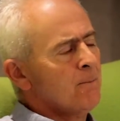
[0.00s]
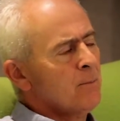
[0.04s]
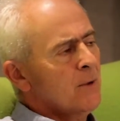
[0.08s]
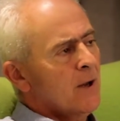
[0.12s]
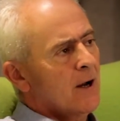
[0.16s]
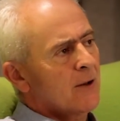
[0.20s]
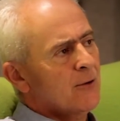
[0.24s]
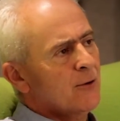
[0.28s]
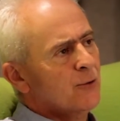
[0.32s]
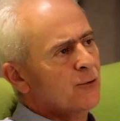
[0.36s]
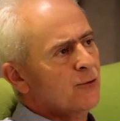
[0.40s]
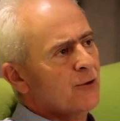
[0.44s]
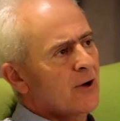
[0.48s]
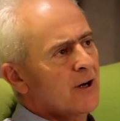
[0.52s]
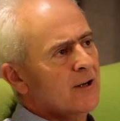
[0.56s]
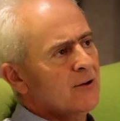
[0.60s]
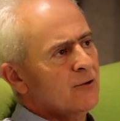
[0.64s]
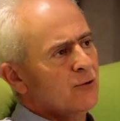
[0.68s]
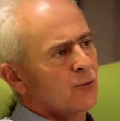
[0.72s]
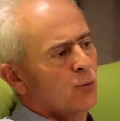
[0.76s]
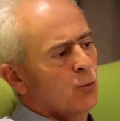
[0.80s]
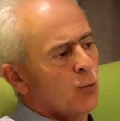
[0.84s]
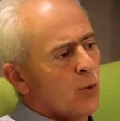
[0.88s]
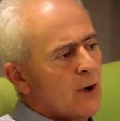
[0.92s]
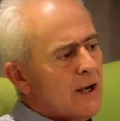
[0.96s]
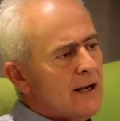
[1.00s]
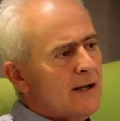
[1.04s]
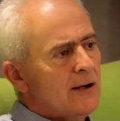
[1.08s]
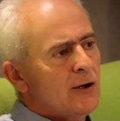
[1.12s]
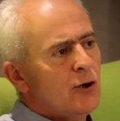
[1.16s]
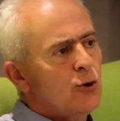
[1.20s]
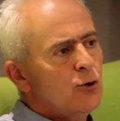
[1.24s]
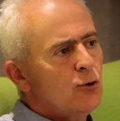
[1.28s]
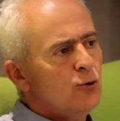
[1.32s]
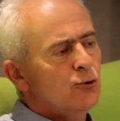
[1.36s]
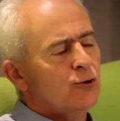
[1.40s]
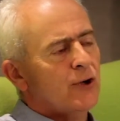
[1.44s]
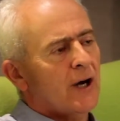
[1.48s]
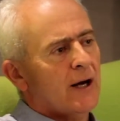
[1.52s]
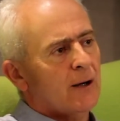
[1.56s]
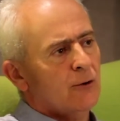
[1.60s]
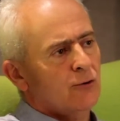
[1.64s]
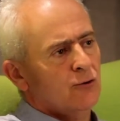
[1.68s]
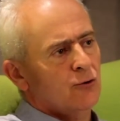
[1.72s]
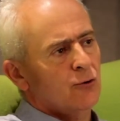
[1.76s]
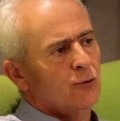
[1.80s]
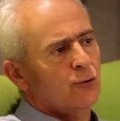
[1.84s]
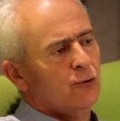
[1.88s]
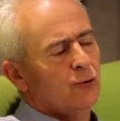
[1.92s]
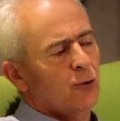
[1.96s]
other sites, we lose our
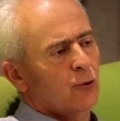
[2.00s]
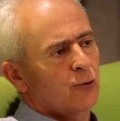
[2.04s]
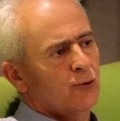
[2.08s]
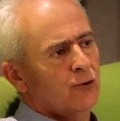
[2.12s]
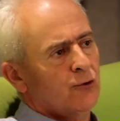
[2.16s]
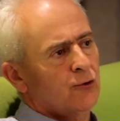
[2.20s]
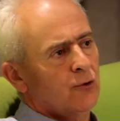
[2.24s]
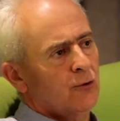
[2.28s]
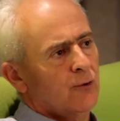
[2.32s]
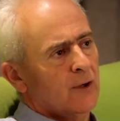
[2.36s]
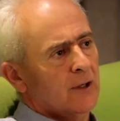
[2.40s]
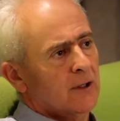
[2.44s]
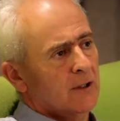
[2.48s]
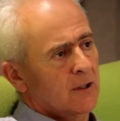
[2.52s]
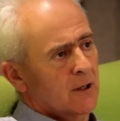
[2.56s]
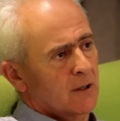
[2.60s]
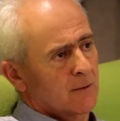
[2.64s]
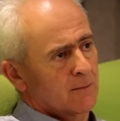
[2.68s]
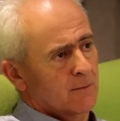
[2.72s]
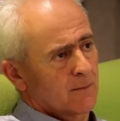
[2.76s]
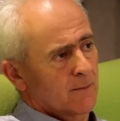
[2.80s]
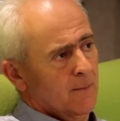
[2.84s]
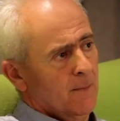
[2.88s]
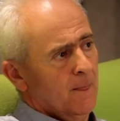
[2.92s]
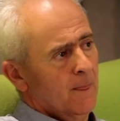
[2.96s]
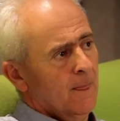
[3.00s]
two sources of income.